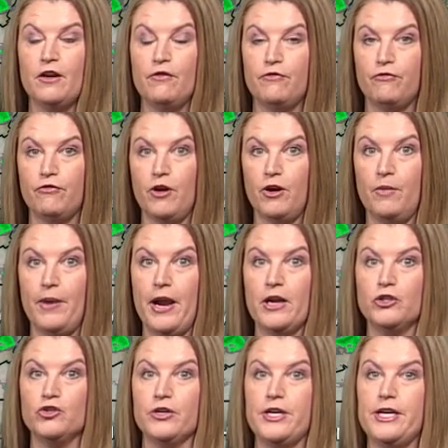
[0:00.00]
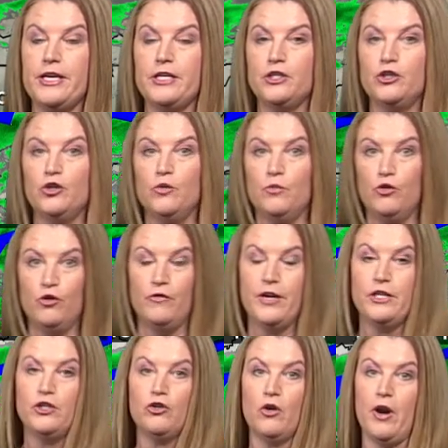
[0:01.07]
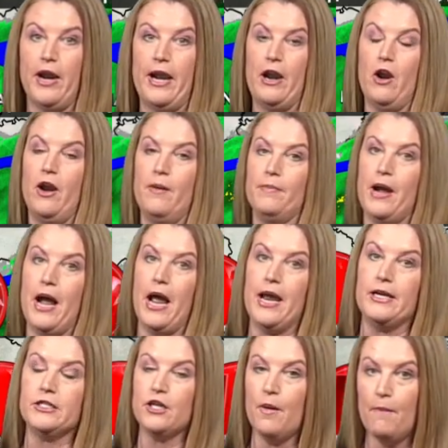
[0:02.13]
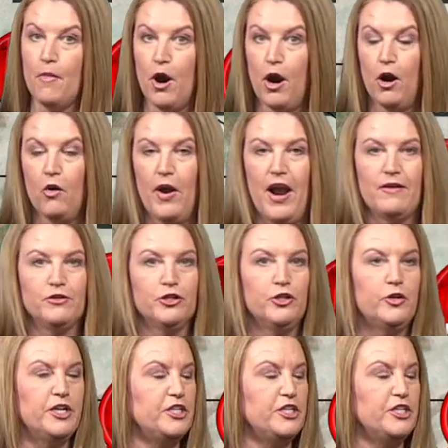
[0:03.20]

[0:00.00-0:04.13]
frontal boundary to move into our area by tomorrow afternoon.